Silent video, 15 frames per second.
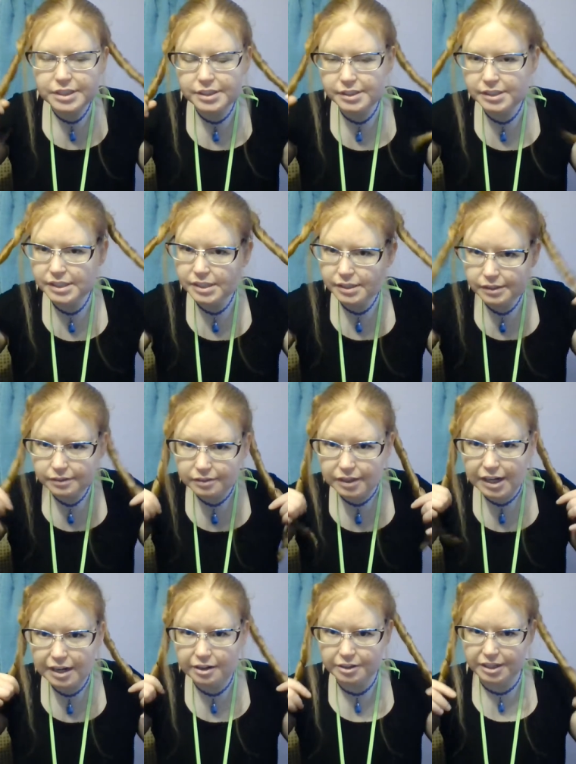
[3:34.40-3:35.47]

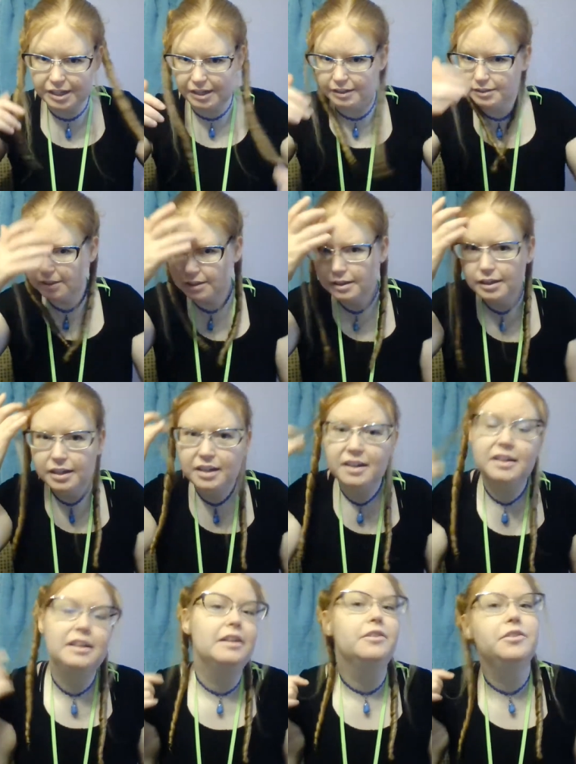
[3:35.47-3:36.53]
Perfect.
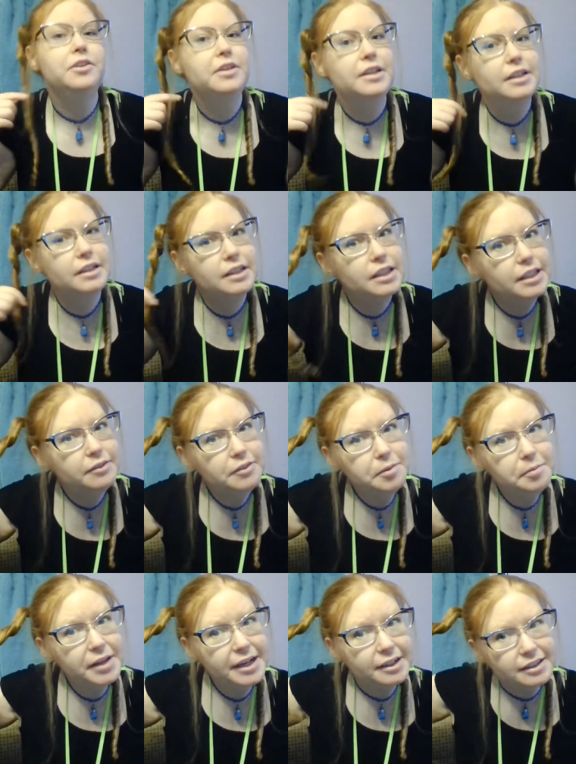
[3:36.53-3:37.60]
Now you can leave them
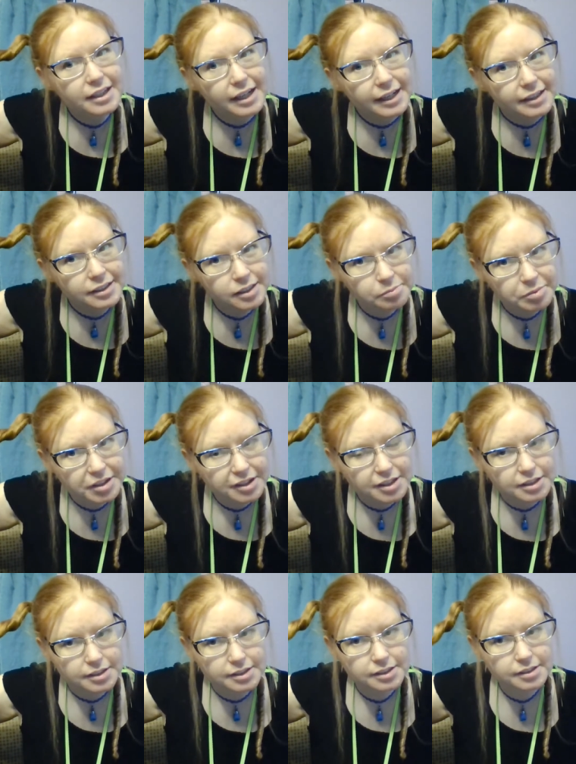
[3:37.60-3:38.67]
like this
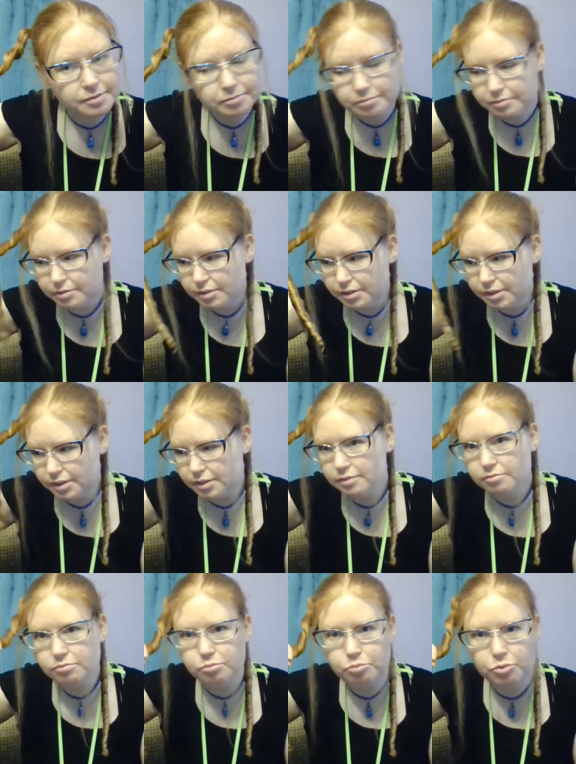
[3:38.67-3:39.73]
because,
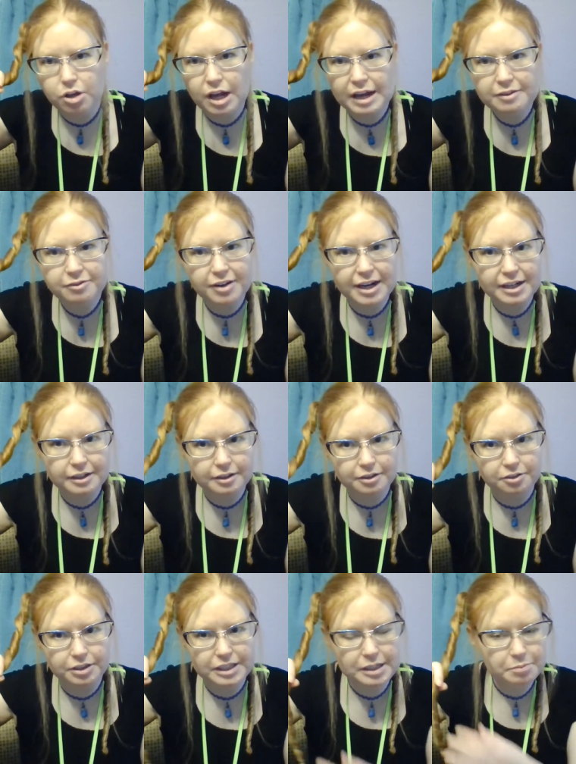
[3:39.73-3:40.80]
well, I find
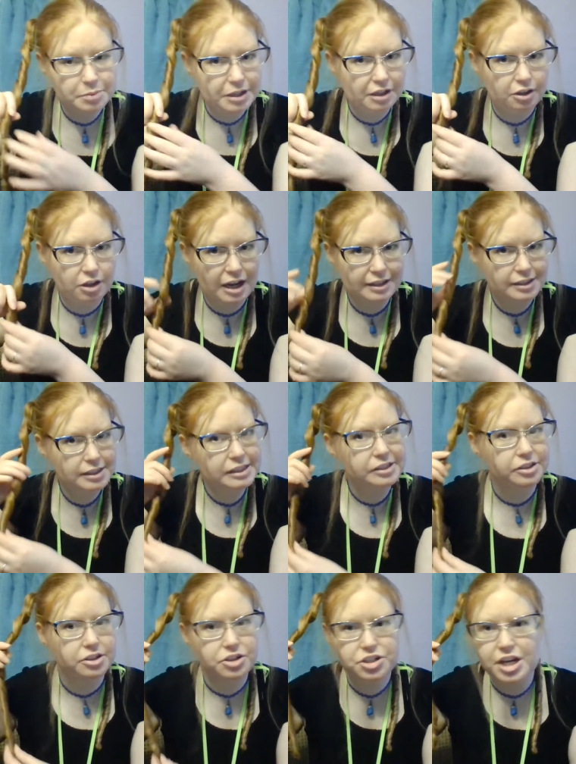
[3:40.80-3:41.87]
it'll keep it glossier
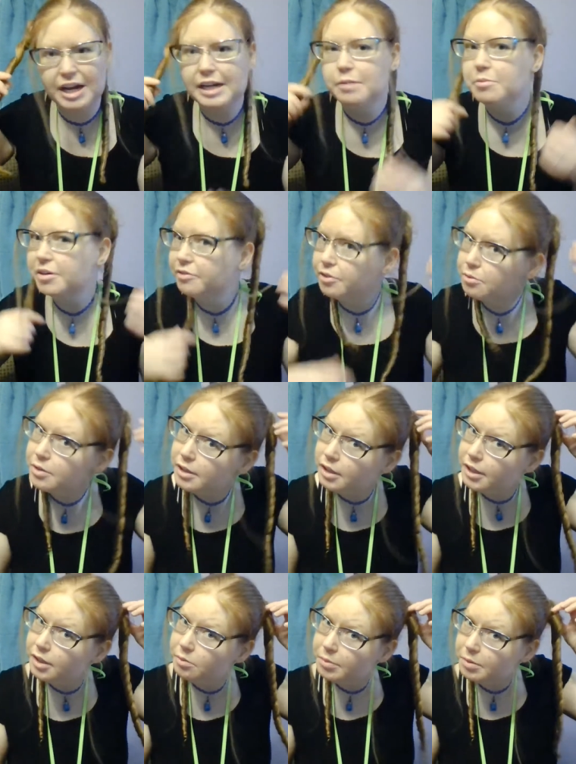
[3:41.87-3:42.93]
and shiny. But if you want a
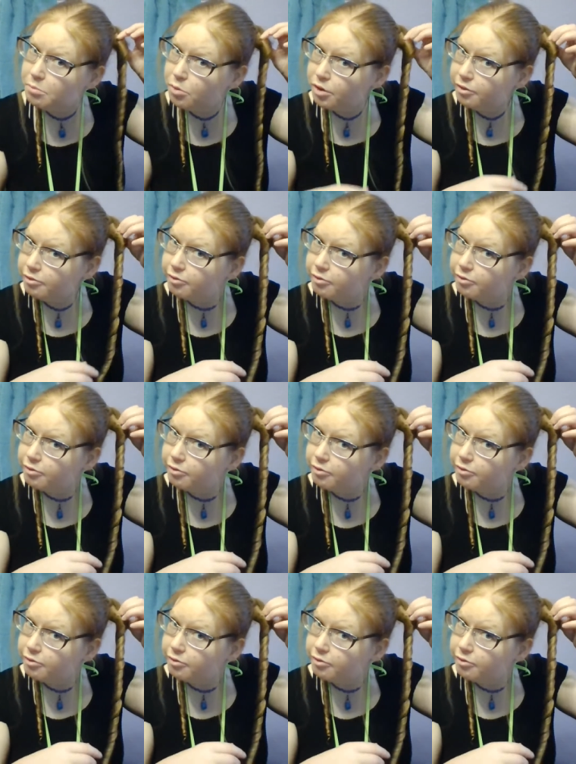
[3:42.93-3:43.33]
little bit more